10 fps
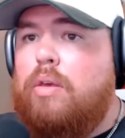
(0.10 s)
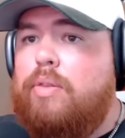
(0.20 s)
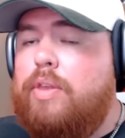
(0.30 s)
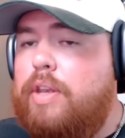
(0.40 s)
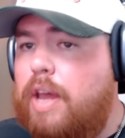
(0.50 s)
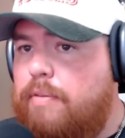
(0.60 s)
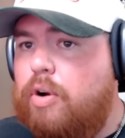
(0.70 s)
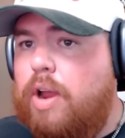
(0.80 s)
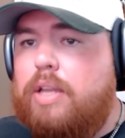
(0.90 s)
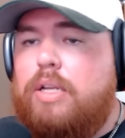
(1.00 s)
The
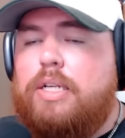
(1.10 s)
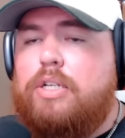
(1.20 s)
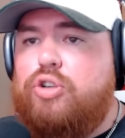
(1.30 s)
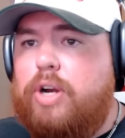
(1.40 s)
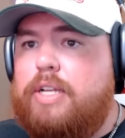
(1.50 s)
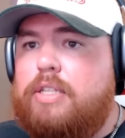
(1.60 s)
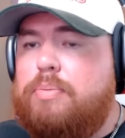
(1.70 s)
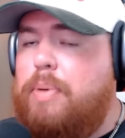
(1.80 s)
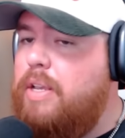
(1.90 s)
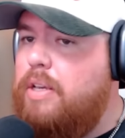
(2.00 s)
never-ending trade
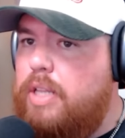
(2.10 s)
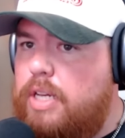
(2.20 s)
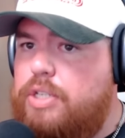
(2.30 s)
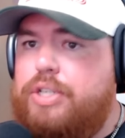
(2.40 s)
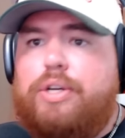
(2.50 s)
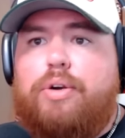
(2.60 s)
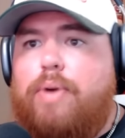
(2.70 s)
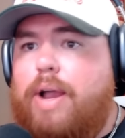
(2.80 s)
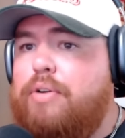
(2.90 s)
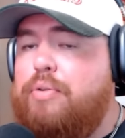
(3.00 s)
speculation
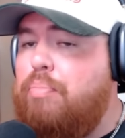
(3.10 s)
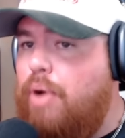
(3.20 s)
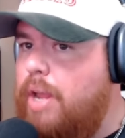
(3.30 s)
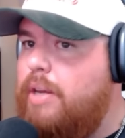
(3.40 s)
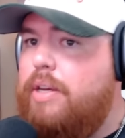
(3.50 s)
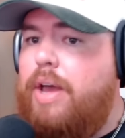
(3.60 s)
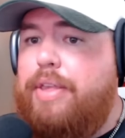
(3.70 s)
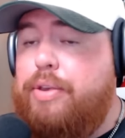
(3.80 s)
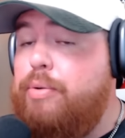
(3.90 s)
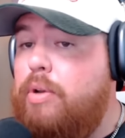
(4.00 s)
around Brandon
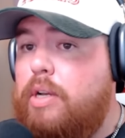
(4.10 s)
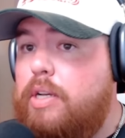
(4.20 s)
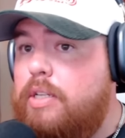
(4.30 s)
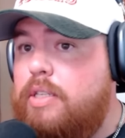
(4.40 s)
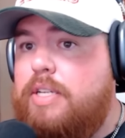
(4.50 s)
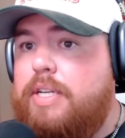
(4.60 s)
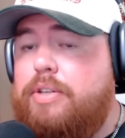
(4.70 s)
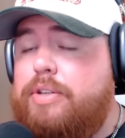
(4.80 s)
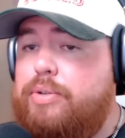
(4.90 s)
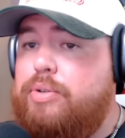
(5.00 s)
Aiyuk
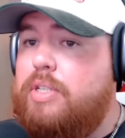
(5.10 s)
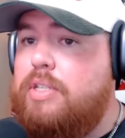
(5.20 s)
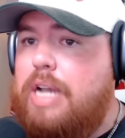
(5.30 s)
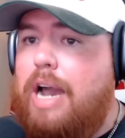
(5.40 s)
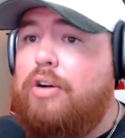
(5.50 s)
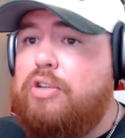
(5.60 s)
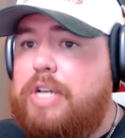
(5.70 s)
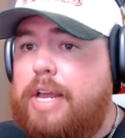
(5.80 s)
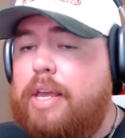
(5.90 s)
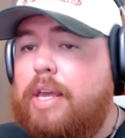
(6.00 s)
continues as Kyle
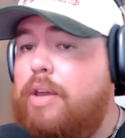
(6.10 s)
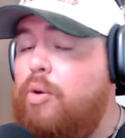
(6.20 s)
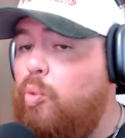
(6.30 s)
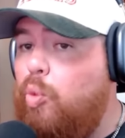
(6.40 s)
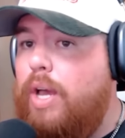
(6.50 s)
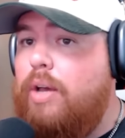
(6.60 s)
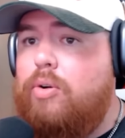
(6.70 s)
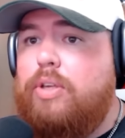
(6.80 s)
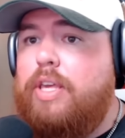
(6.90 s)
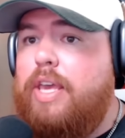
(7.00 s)
Shanahan went
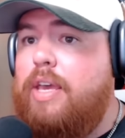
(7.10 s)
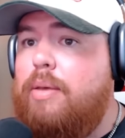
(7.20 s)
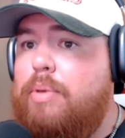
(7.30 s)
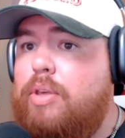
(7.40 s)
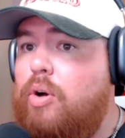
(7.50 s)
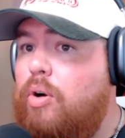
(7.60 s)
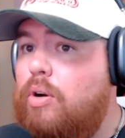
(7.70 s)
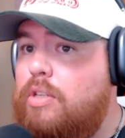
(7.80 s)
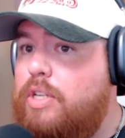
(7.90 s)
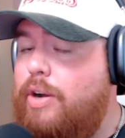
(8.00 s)
on
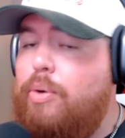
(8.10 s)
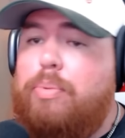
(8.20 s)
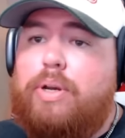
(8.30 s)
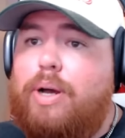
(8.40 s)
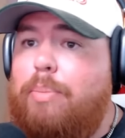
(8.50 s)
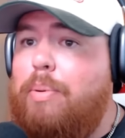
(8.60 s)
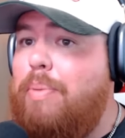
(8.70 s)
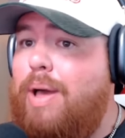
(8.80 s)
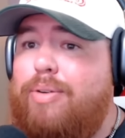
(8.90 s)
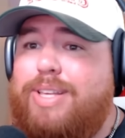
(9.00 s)
KNBR to open up
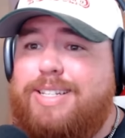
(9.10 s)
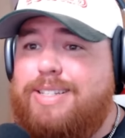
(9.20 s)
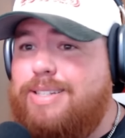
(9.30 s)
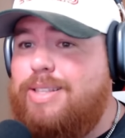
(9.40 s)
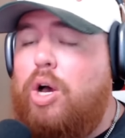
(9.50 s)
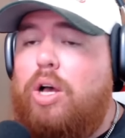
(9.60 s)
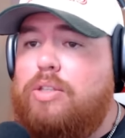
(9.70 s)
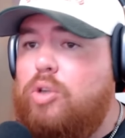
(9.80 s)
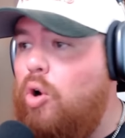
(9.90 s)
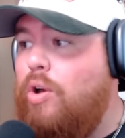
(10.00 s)
about his thoughts
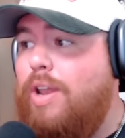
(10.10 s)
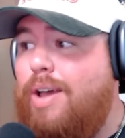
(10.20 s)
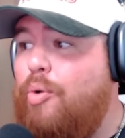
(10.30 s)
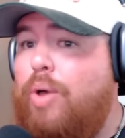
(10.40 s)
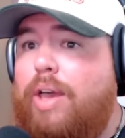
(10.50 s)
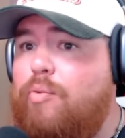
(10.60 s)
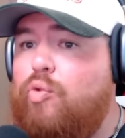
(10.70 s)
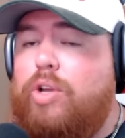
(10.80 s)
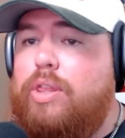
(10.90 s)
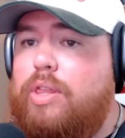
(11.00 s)
on how
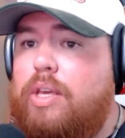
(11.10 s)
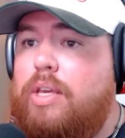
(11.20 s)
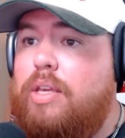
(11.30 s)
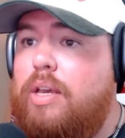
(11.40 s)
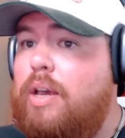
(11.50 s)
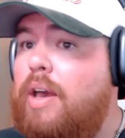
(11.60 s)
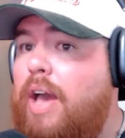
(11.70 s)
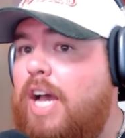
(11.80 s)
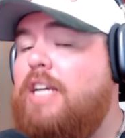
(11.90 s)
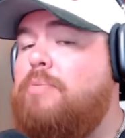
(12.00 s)
everything
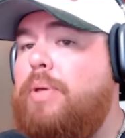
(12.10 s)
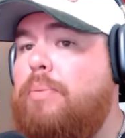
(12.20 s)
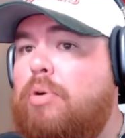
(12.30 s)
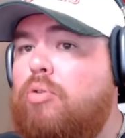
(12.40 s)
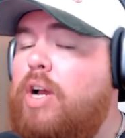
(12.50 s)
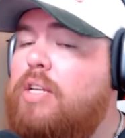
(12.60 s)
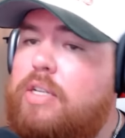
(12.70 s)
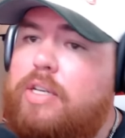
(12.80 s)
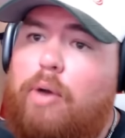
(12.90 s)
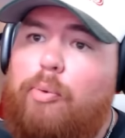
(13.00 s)
has been
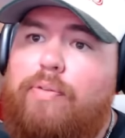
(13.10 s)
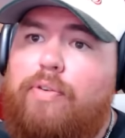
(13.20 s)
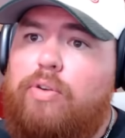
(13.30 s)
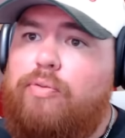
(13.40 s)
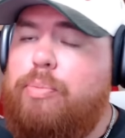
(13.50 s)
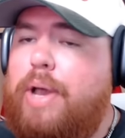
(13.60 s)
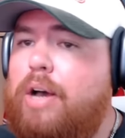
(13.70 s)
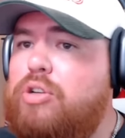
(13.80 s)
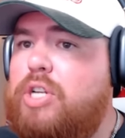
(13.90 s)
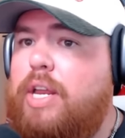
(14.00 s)
progressing. Now, we've heard from
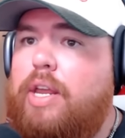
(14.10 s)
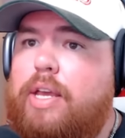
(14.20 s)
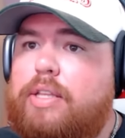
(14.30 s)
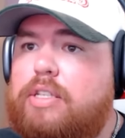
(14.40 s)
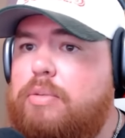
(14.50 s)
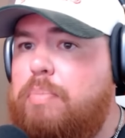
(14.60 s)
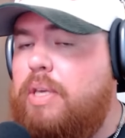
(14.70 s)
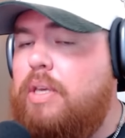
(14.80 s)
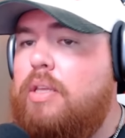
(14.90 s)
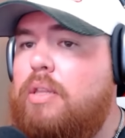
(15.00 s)
Kyle Shanahan speak
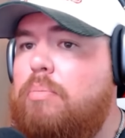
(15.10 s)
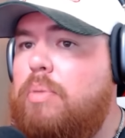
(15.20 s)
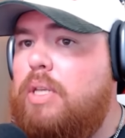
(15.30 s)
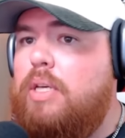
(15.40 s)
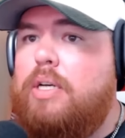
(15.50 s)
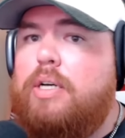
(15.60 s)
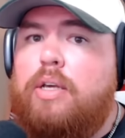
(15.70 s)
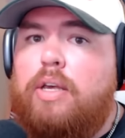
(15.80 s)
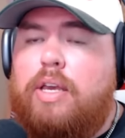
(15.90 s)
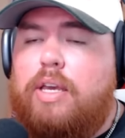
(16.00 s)
in the media
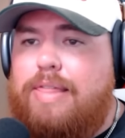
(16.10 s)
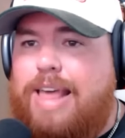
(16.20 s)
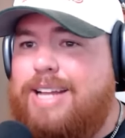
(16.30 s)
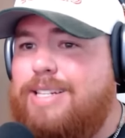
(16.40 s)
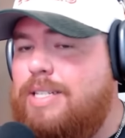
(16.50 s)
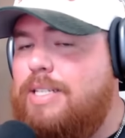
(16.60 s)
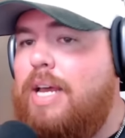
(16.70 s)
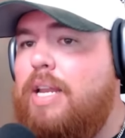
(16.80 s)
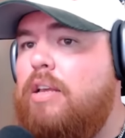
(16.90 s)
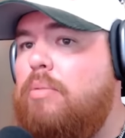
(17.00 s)
in that
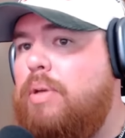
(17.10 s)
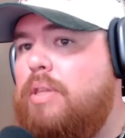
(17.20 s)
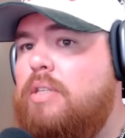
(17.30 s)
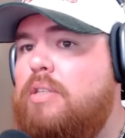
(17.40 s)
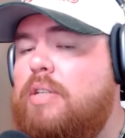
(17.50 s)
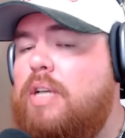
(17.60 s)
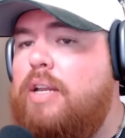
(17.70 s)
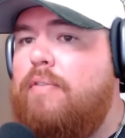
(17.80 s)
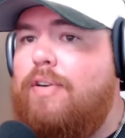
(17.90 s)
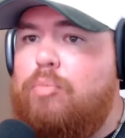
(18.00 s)
setting, but this is kind
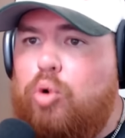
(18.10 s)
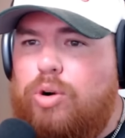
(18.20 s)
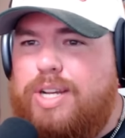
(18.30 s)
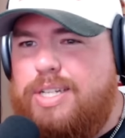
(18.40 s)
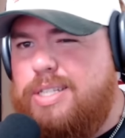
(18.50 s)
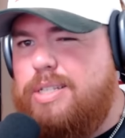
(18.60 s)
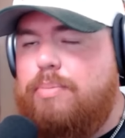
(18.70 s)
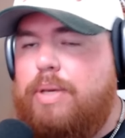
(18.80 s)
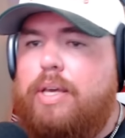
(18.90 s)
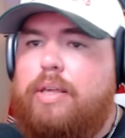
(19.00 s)
of a more
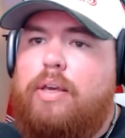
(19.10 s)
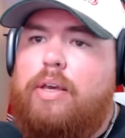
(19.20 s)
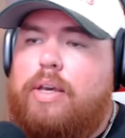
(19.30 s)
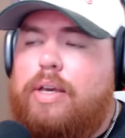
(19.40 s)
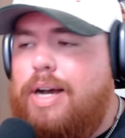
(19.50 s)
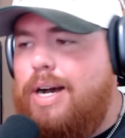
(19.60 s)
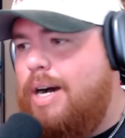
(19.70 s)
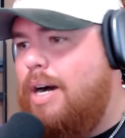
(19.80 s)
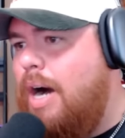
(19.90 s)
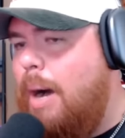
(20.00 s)
intimate
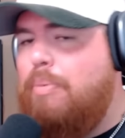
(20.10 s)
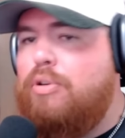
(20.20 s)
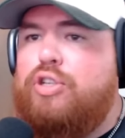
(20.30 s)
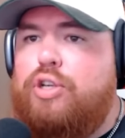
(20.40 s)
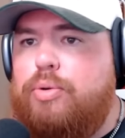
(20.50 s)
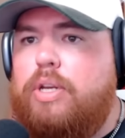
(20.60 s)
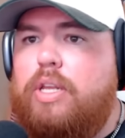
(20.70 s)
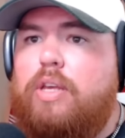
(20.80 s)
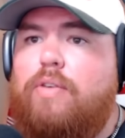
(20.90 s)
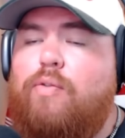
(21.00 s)

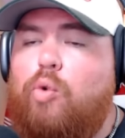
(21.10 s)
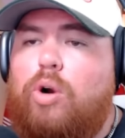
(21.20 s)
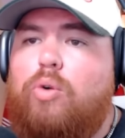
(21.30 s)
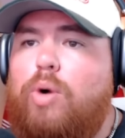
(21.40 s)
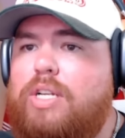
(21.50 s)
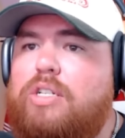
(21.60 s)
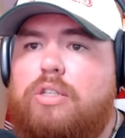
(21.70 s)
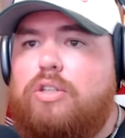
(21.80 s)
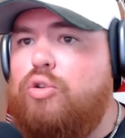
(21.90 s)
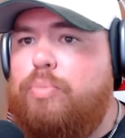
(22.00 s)
opportunity for
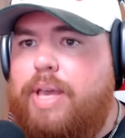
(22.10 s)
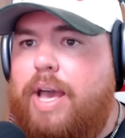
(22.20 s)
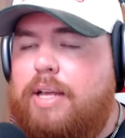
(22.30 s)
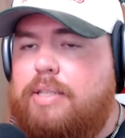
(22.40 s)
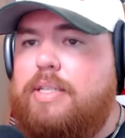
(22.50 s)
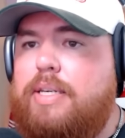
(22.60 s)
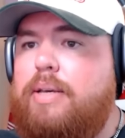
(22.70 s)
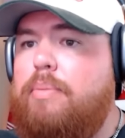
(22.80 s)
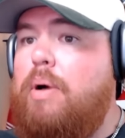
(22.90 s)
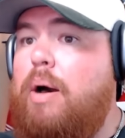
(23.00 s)
questions to be asked to
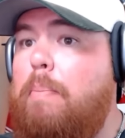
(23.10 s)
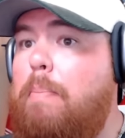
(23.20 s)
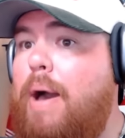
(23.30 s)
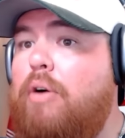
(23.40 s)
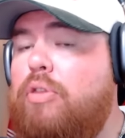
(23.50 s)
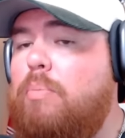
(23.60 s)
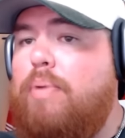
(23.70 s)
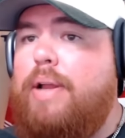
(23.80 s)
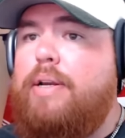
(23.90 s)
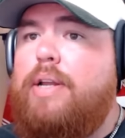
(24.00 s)
him about the
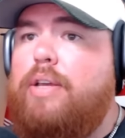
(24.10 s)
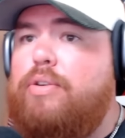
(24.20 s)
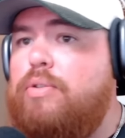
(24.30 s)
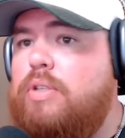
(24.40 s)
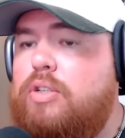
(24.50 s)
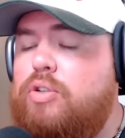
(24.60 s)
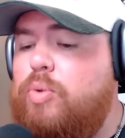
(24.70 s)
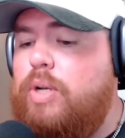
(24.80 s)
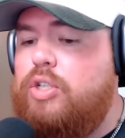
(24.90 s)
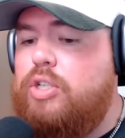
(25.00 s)
Brandon Aiyuk
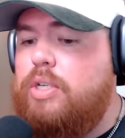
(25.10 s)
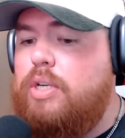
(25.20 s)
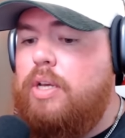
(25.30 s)
situation